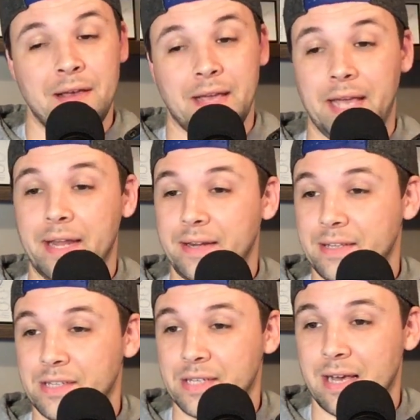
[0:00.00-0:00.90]
it
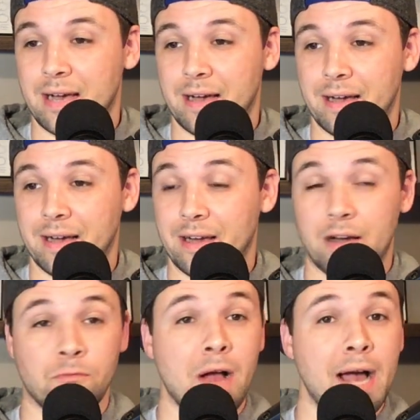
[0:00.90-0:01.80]
is a
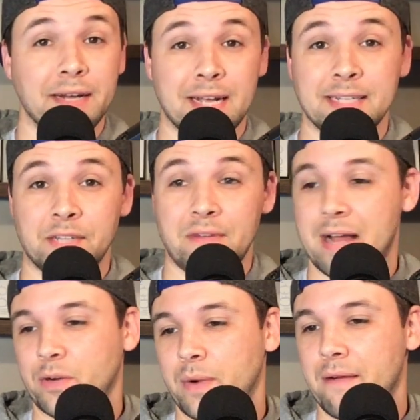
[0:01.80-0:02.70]
ride and constantly
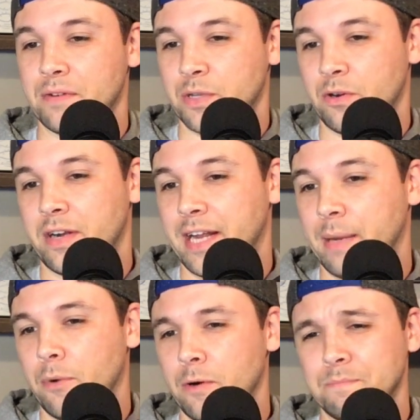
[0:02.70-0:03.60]
reacting to whatever's going on in indie
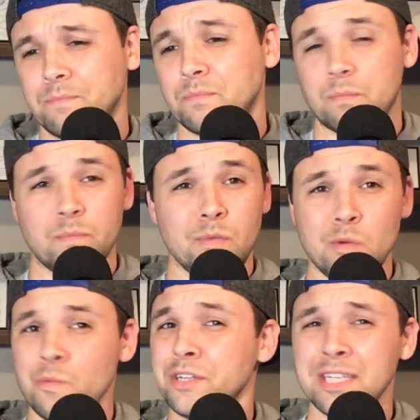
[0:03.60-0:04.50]
ball,
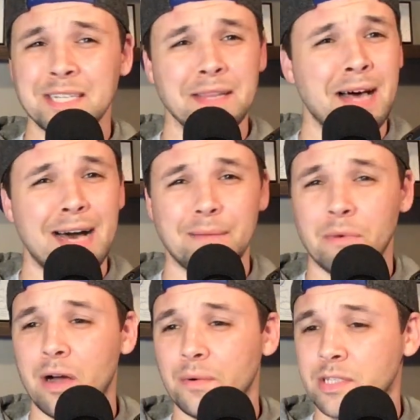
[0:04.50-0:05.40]
which is a lot,
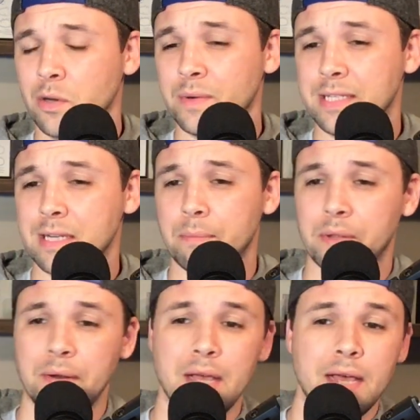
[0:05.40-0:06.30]
bro. It's always
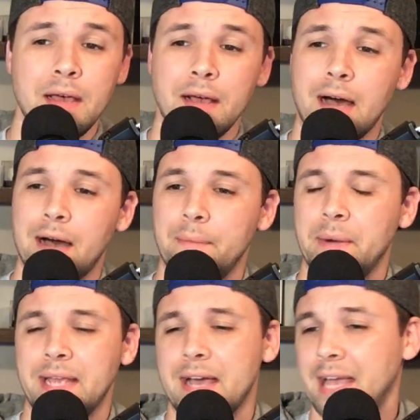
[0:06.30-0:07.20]
something.
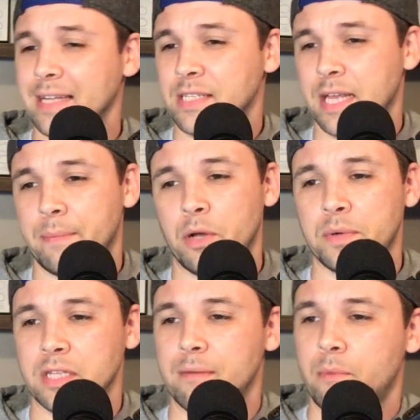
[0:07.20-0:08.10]
But yeah, I hate to see it, but we
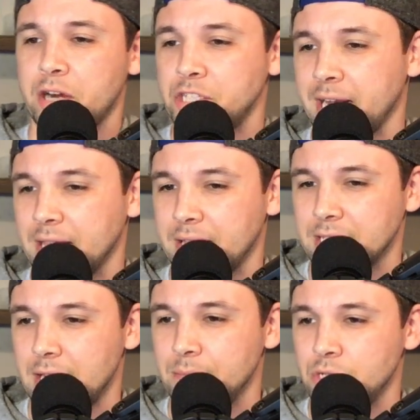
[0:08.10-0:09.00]
always love Mark shaking things
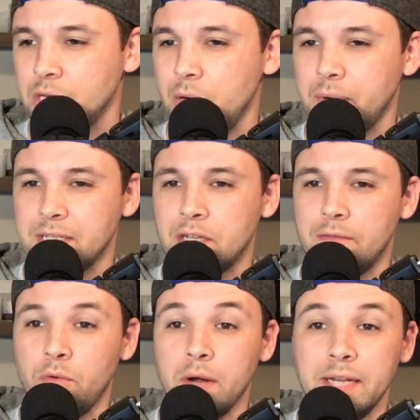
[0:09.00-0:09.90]
up. So he's good
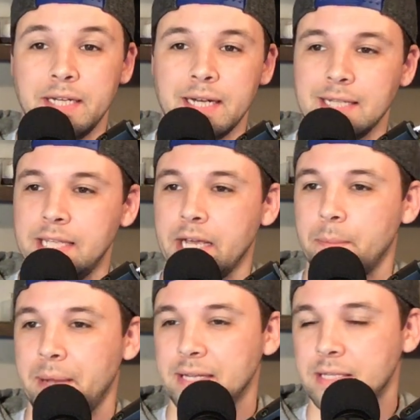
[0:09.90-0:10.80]
for it. He did not take a
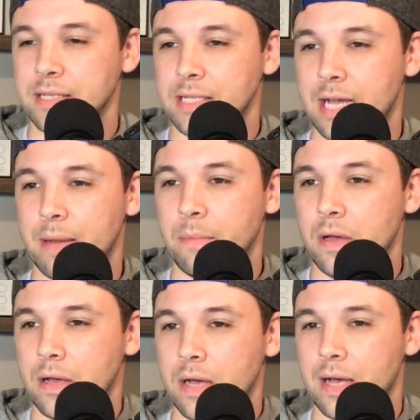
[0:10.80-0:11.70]
base this time.
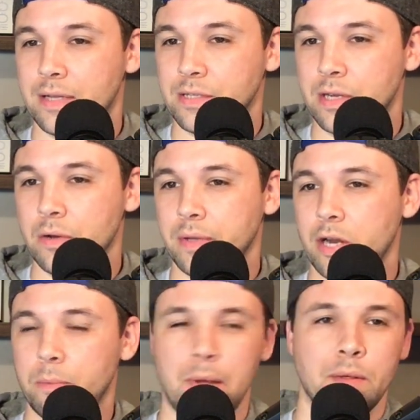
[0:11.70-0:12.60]
So,
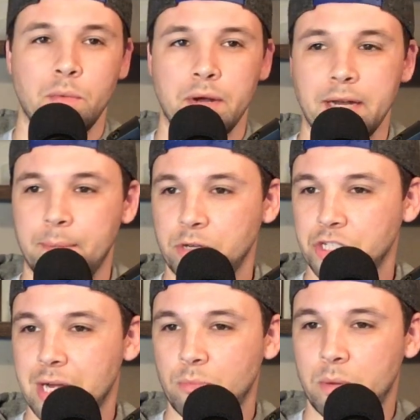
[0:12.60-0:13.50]
probably won't end up on
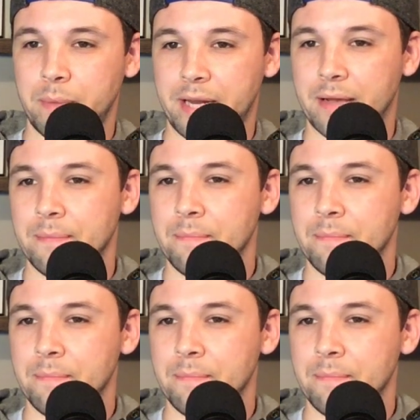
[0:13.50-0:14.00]
John Boy Media.